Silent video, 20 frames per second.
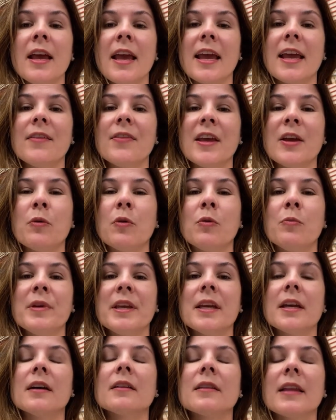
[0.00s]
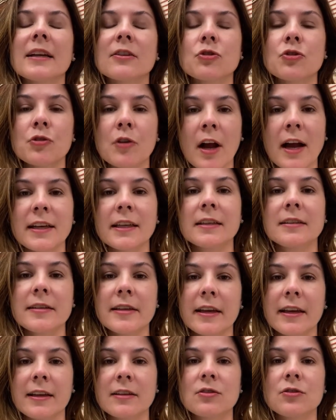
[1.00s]
and they will be electronic
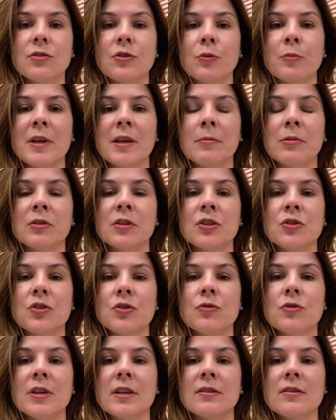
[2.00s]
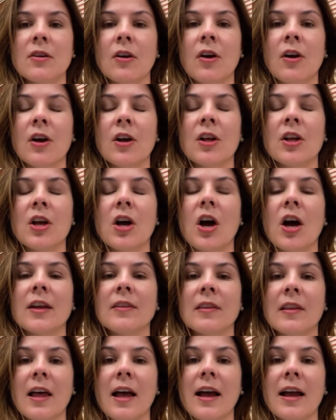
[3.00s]
tickets, so you'll be able to do this all
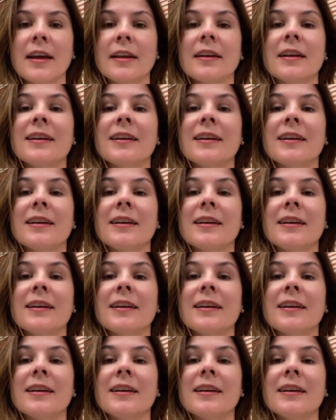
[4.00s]
online.